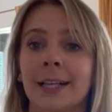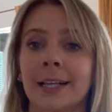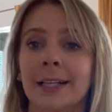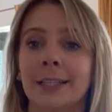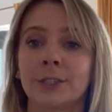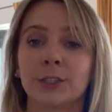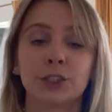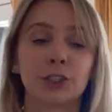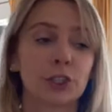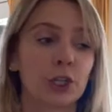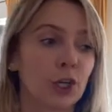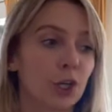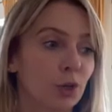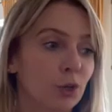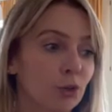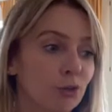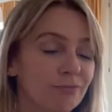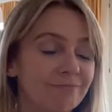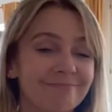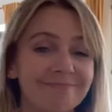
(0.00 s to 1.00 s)

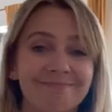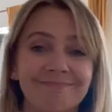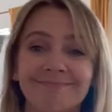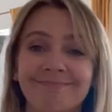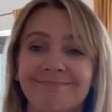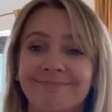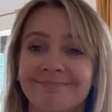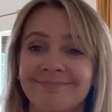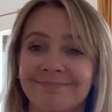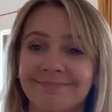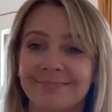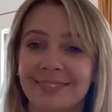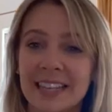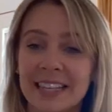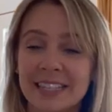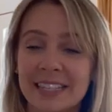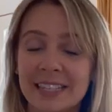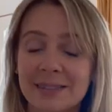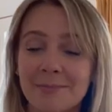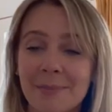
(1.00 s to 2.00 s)
So
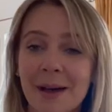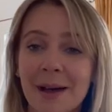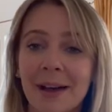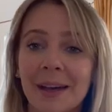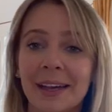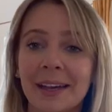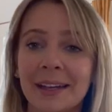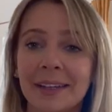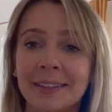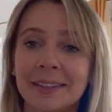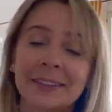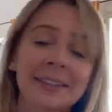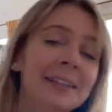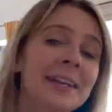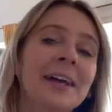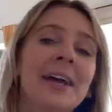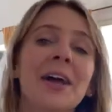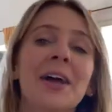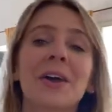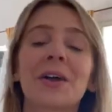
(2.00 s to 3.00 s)
this is my
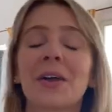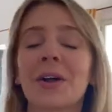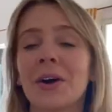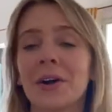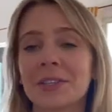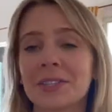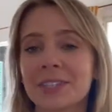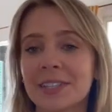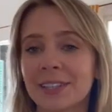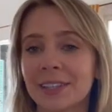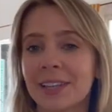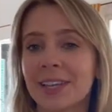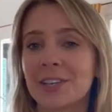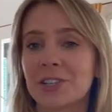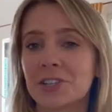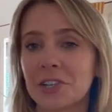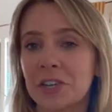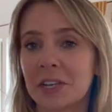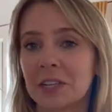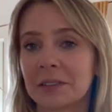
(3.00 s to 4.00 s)

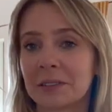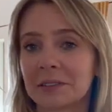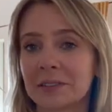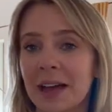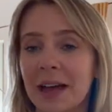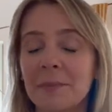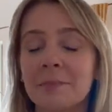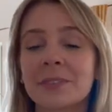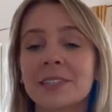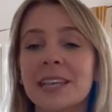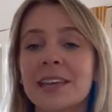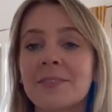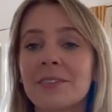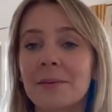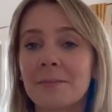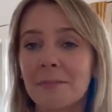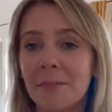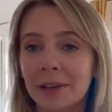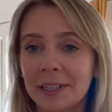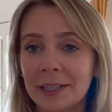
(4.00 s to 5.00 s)
consolation. I'm
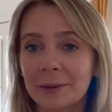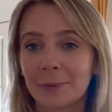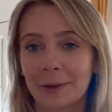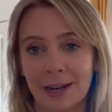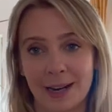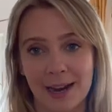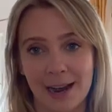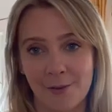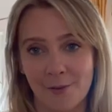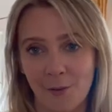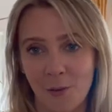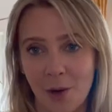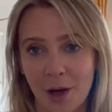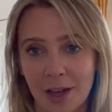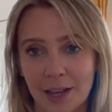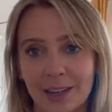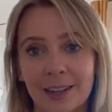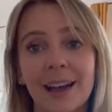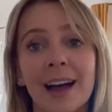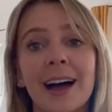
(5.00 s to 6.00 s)
saving money when I have
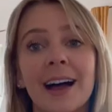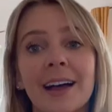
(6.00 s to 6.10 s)
wine.